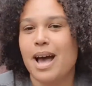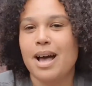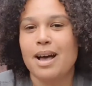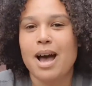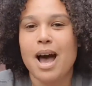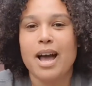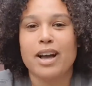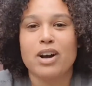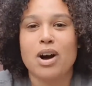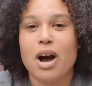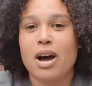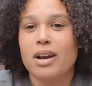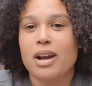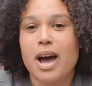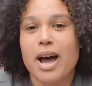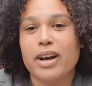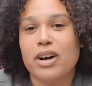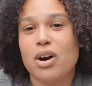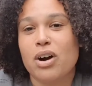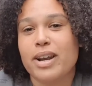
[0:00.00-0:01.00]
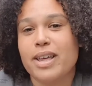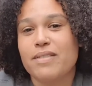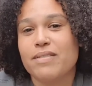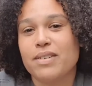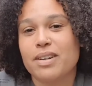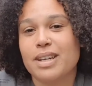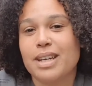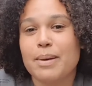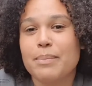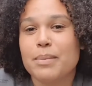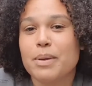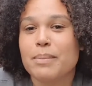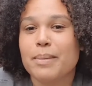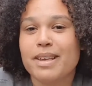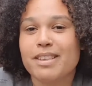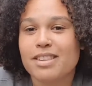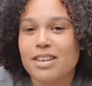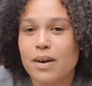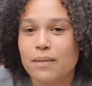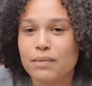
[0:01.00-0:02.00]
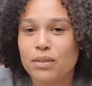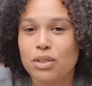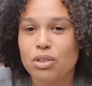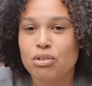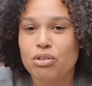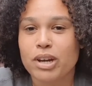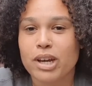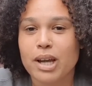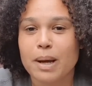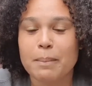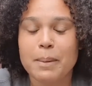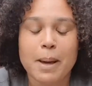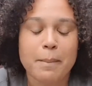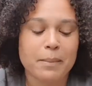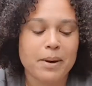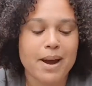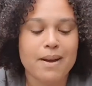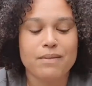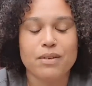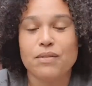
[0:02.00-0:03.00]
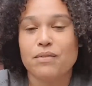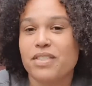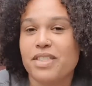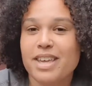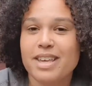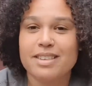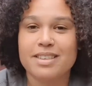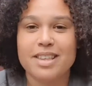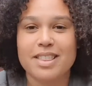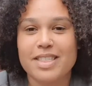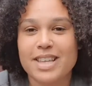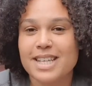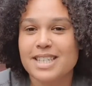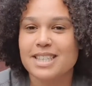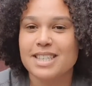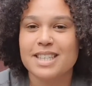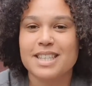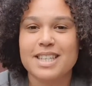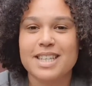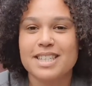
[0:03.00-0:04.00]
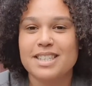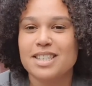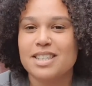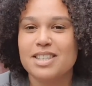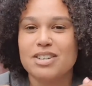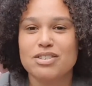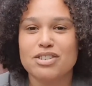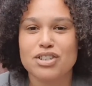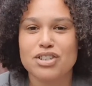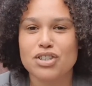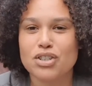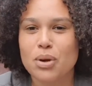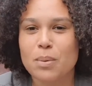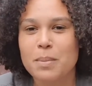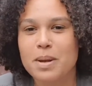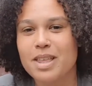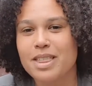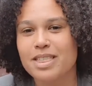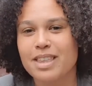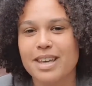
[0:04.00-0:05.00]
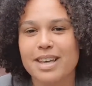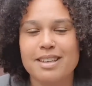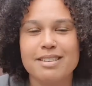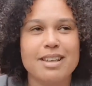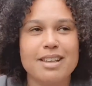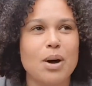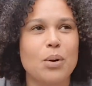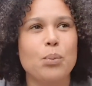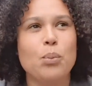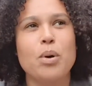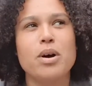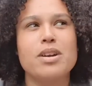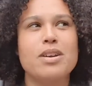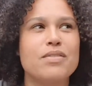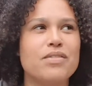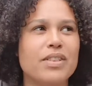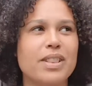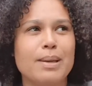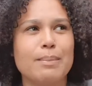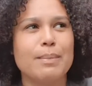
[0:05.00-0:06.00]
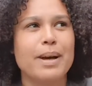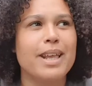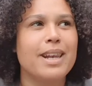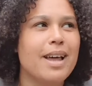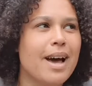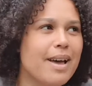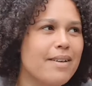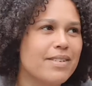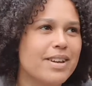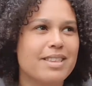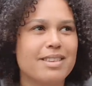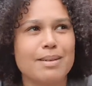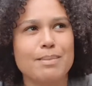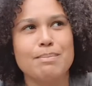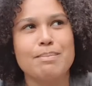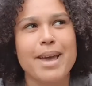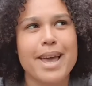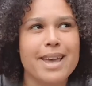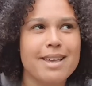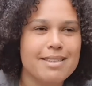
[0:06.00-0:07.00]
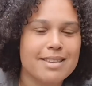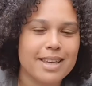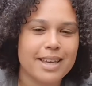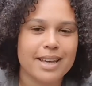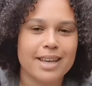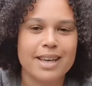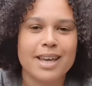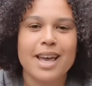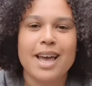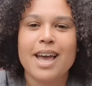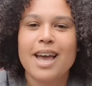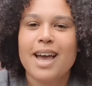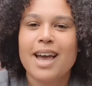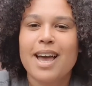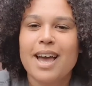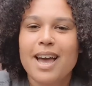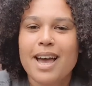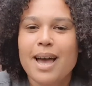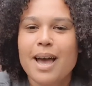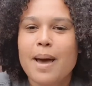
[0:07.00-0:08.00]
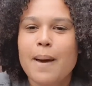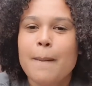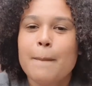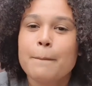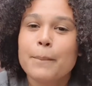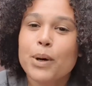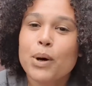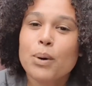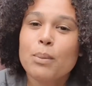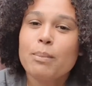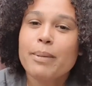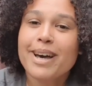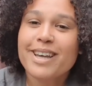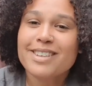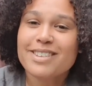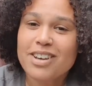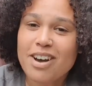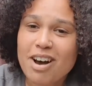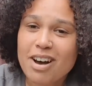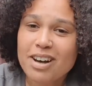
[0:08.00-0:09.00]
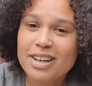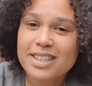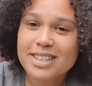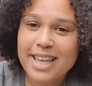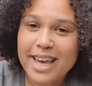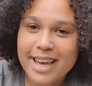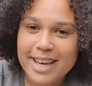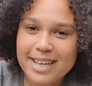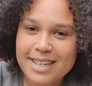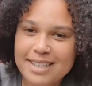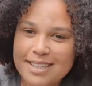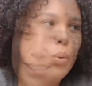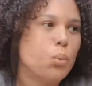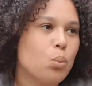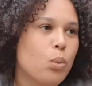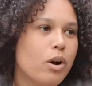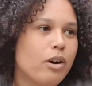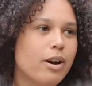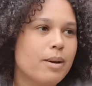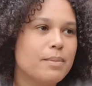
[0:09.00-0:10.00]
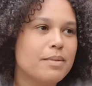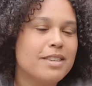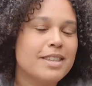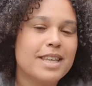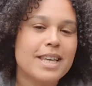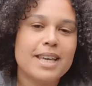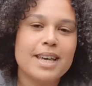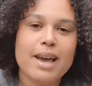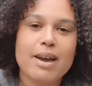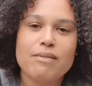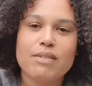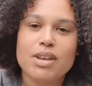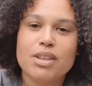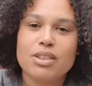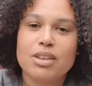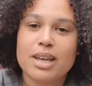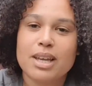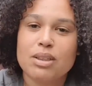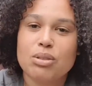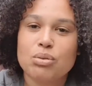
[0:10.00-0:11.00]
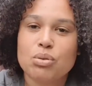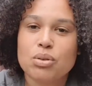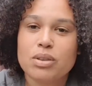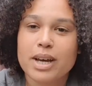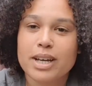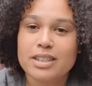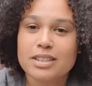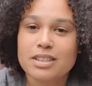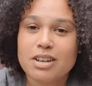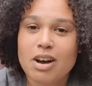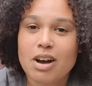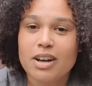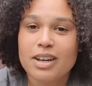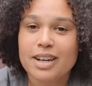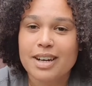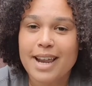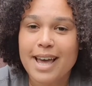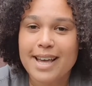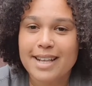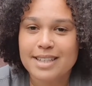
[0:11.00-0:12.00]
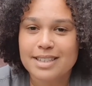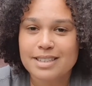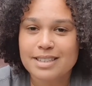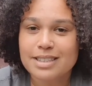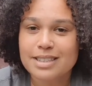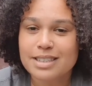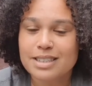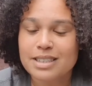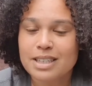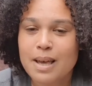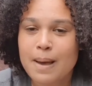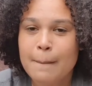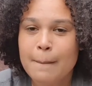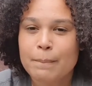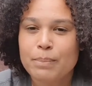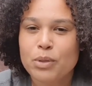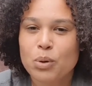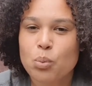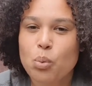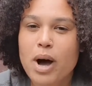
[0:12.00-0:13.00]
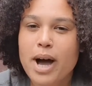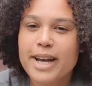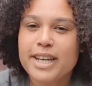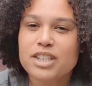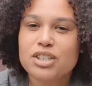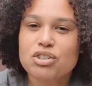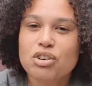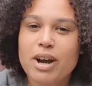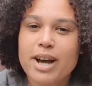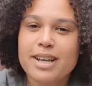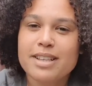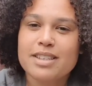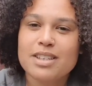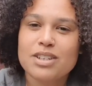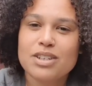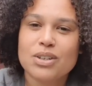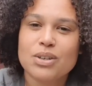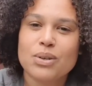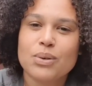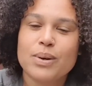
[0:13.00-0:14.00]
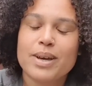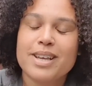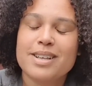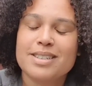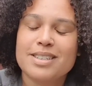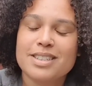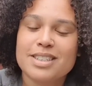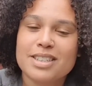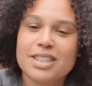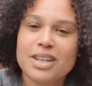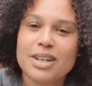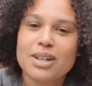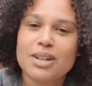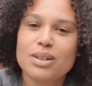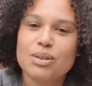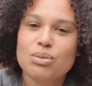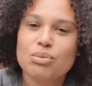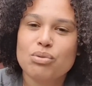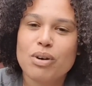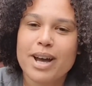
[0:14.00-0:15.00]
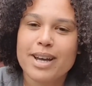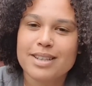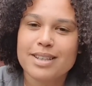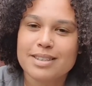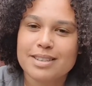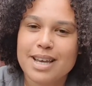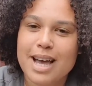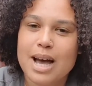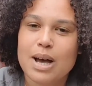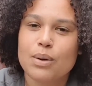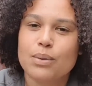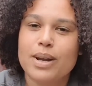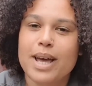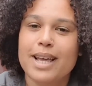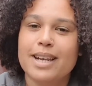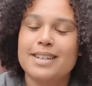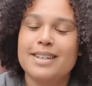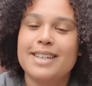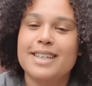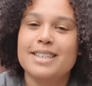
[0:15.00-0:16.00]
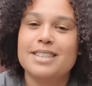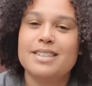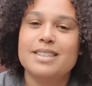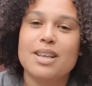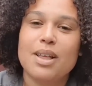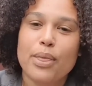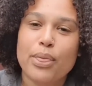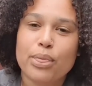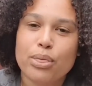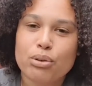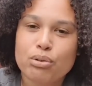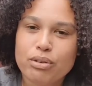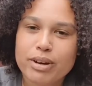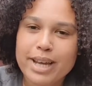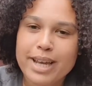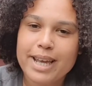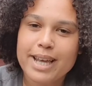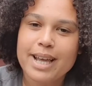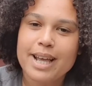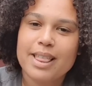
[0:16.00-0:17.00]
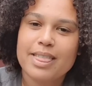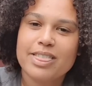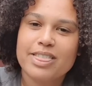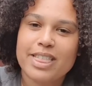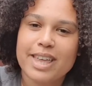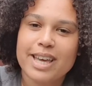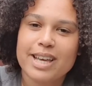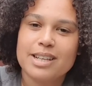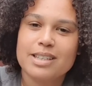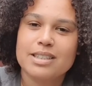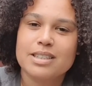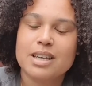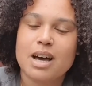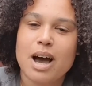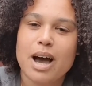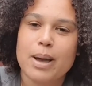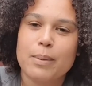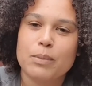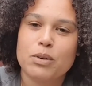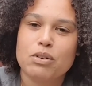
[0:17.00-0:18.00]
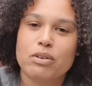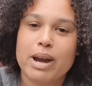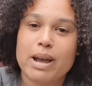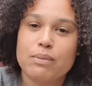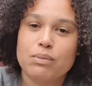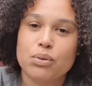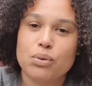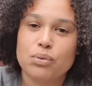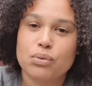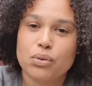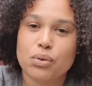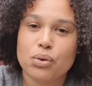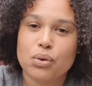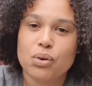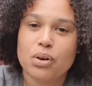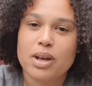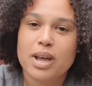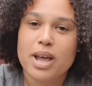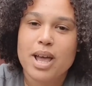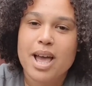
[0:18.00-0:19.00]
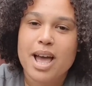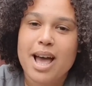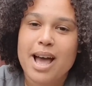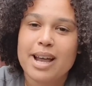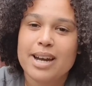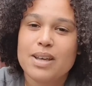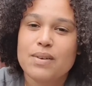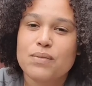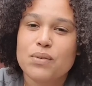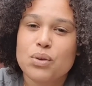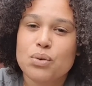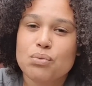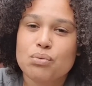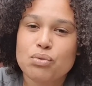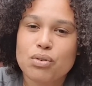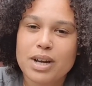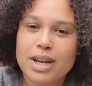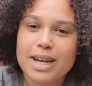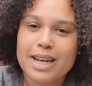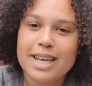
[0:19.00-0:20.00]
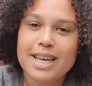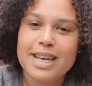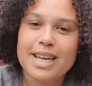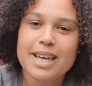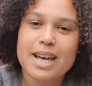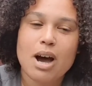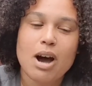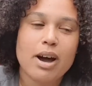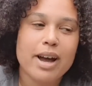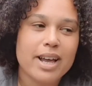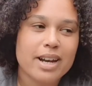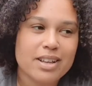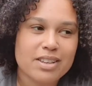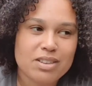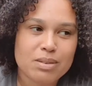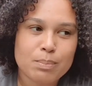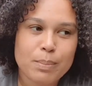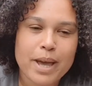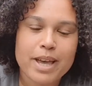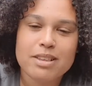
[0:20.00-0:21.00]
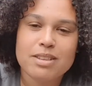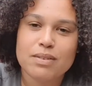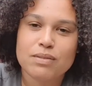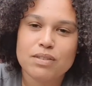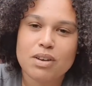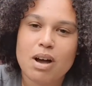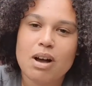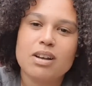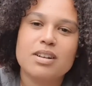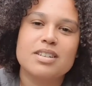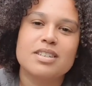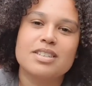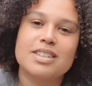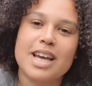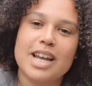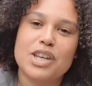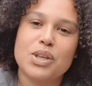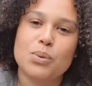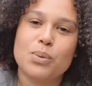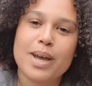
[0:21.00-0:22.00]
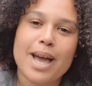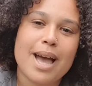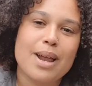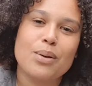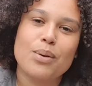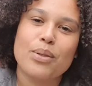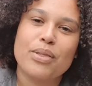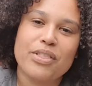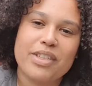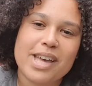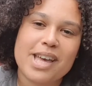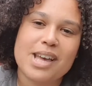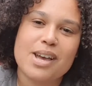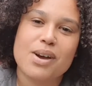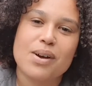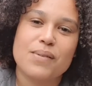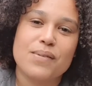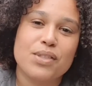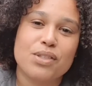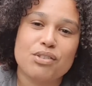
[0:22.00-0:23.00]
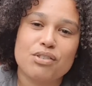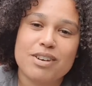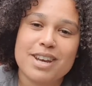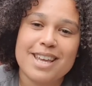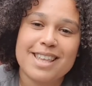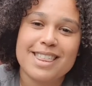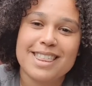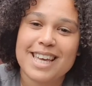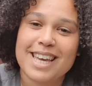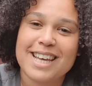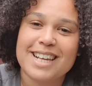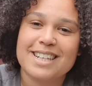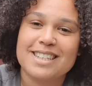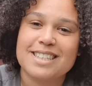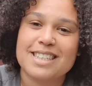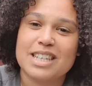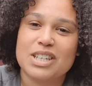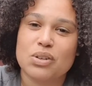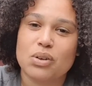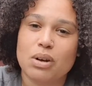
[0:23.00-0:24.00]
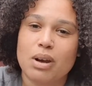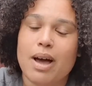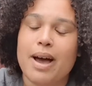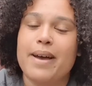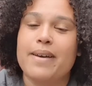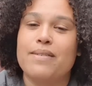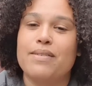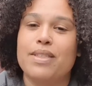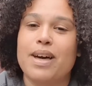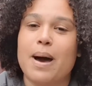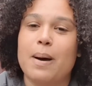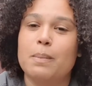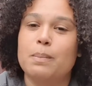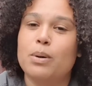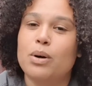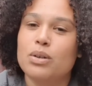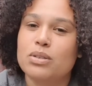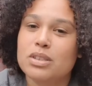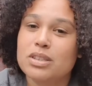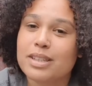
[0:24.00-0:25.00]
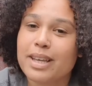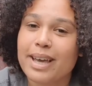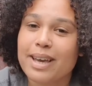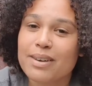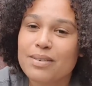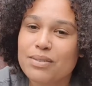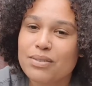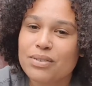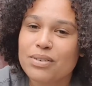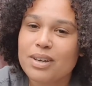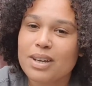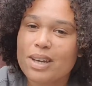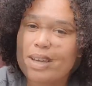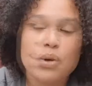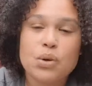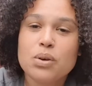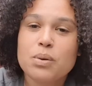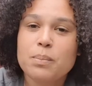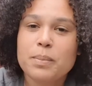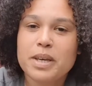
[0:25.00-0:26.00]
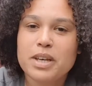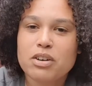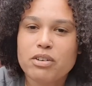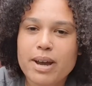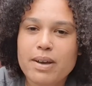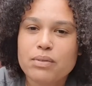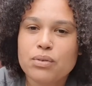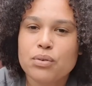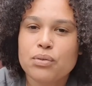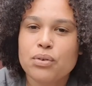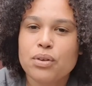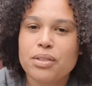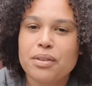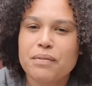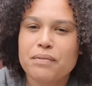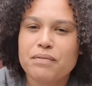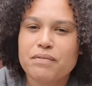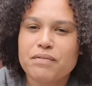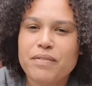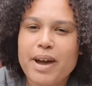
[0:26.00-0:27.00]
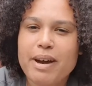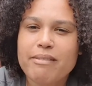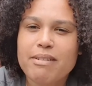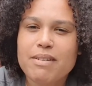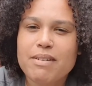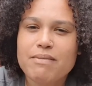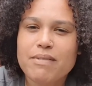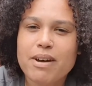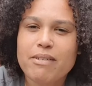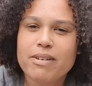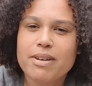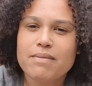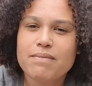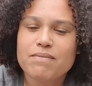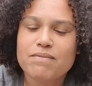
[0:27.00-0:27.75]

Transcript: I can't even limit myself to 3. I'm grateful for this and this and this, and there are just so many things that are wonderful in my life and it's amazing. But on my dark days, where I'm seeing everything through that dark lens, what I try to do is still write down at least 3 things that I'm grateful for. And if you really are in a space of darkness and you cannot think of 3 things in your life that are positive, you can be grateful for the very, very,